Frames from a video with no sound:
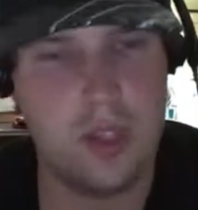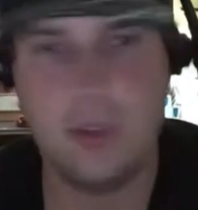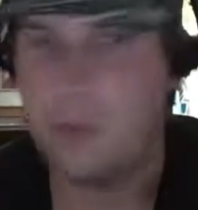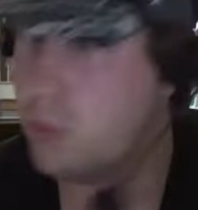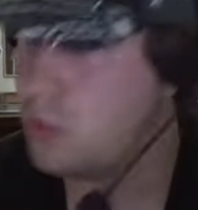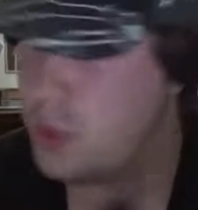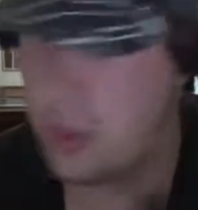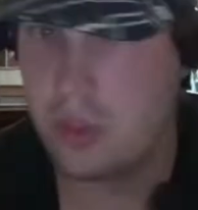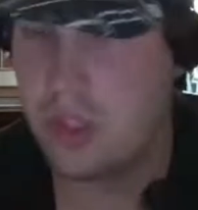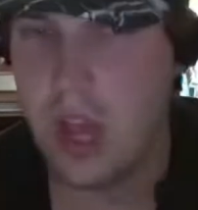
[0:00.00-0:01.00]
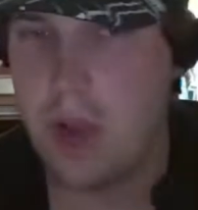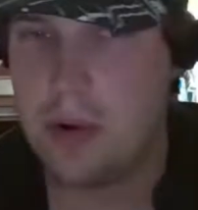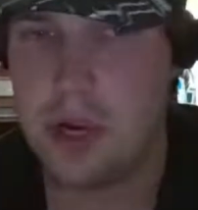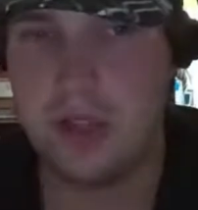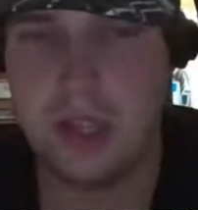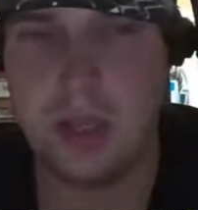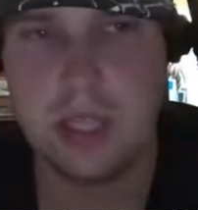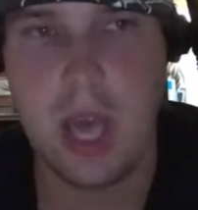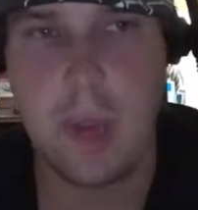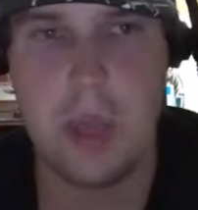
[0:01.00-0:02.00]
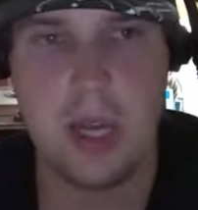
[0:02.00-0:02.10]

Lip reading: The juice has got to run out sometime,